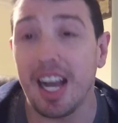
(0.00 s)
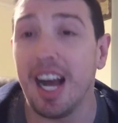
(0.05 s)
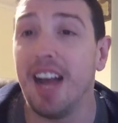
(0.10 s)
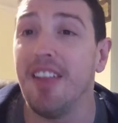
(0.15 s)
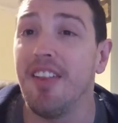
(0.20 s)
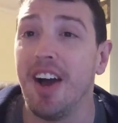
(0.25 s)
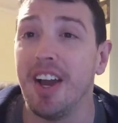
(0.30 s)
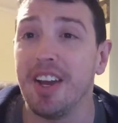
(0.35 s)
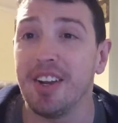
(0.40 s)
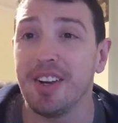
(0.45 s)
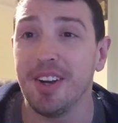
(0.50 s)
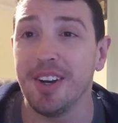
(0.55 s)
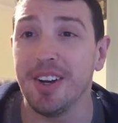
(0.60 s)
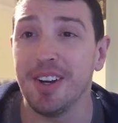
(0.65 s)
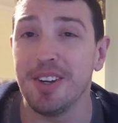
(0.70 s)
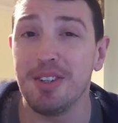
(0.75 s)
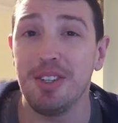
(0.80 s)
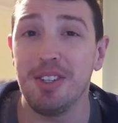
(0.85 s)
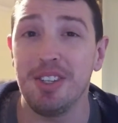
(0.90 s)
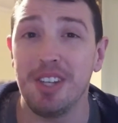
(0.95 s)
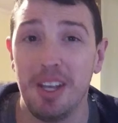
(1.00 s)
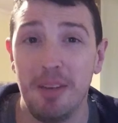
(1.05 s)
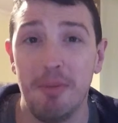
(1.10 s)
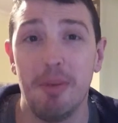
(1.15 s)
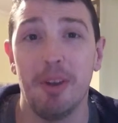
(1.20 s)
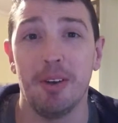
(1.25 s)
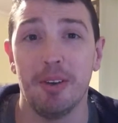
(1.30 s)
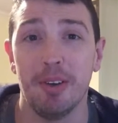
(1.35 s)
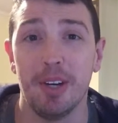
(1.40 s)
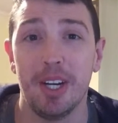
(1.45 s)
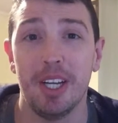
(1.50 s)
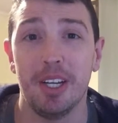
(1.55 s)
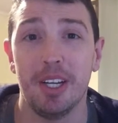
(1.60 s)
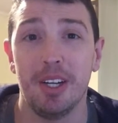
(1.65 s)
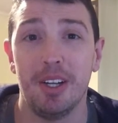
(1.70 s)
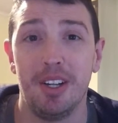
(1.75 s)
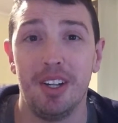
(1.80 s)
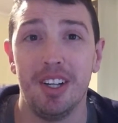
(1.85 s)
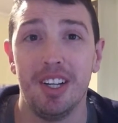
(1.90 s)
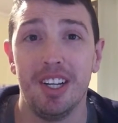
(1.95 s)
I like her. She's keeping it
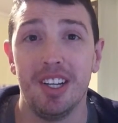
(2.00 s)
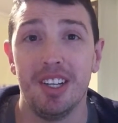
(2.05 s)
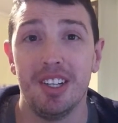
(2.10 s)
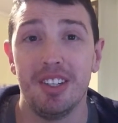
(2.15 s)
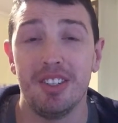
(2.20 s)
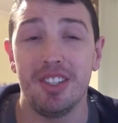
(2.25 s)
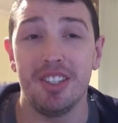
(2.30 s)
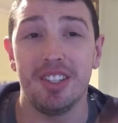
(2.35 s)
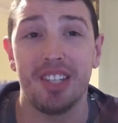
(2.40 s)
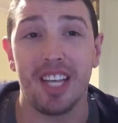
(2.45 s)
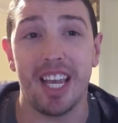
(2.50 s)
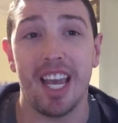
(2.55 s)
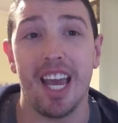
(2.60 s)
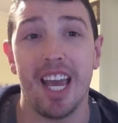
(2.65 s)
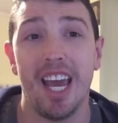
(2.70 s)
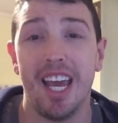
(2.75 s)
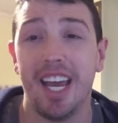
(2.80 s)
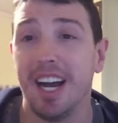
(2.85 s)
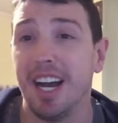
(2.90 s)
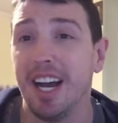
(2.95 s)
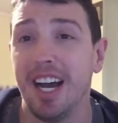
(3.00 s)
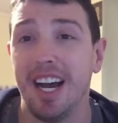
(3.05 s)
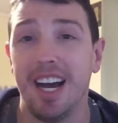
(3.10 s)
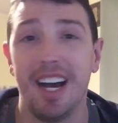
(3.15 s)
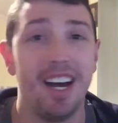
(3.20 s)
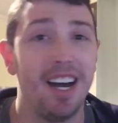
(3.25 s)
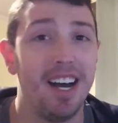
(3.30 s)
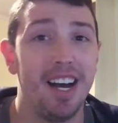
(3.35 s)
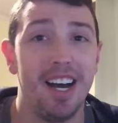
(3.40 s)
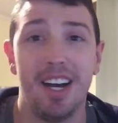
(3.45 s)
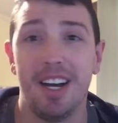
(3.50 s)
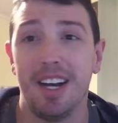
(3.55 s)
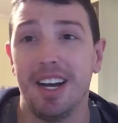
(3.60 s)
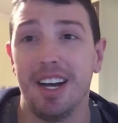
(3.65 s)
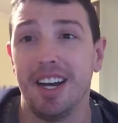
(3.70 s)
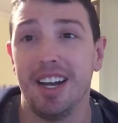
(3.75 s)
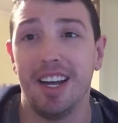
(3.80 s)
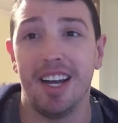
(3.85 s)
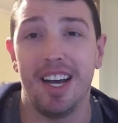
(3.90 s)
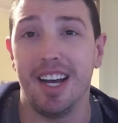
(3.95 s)
real. She's like, "Hey, I
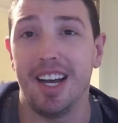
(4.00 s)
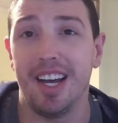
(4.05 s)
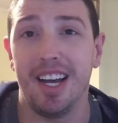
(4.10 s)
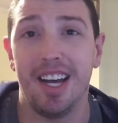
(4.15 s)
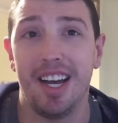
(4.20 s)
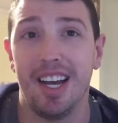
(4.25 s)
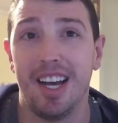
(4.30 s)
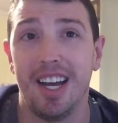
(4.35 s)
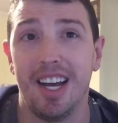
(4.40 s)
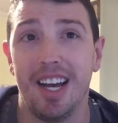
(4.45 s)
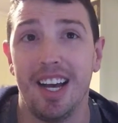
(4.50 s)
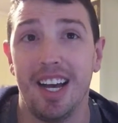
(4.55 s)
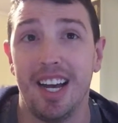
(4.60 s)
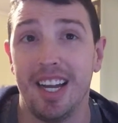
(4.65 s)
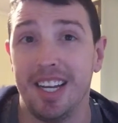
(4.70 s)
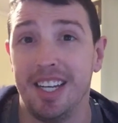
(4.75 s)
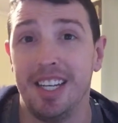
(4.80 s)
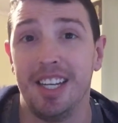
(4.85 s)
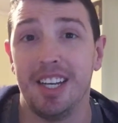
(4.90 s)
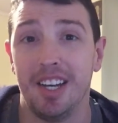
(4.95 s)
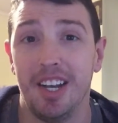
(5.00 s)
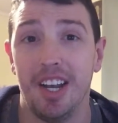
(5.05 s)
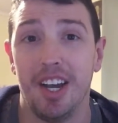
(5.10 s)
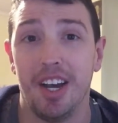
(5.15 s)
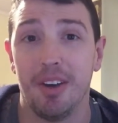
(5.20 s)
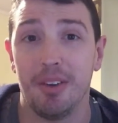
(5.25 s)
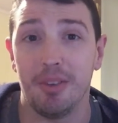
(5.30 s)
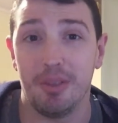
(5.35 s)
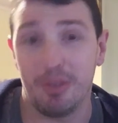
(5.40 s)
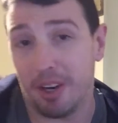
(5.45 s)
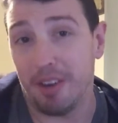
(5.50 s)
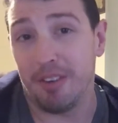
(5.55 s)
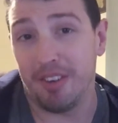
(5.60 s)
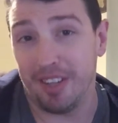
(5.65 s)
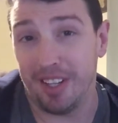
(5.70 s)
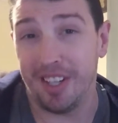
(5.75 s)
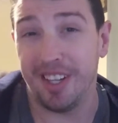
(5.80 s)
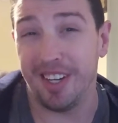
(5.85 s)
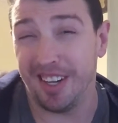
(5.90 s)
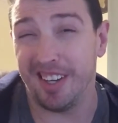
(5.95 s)
need to know. Do I
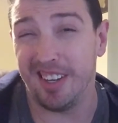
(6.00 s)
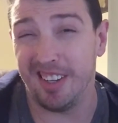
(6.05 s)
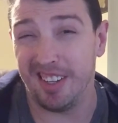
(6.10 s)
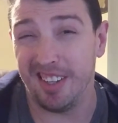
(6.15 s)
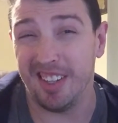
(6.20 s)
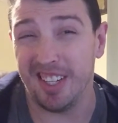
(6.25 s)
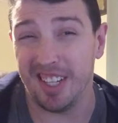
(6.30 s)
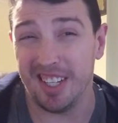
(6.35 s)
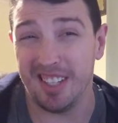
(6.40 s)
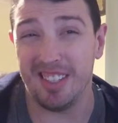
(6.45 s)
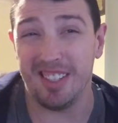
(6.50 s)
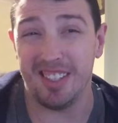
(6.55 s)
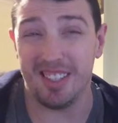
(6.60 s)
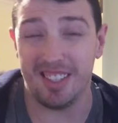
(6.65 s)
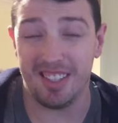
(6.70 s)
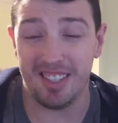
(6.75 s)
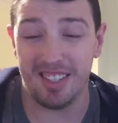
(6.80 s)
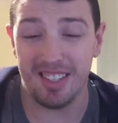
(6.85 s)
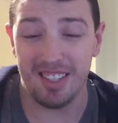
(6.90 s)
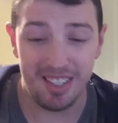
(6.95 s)
really need to do this?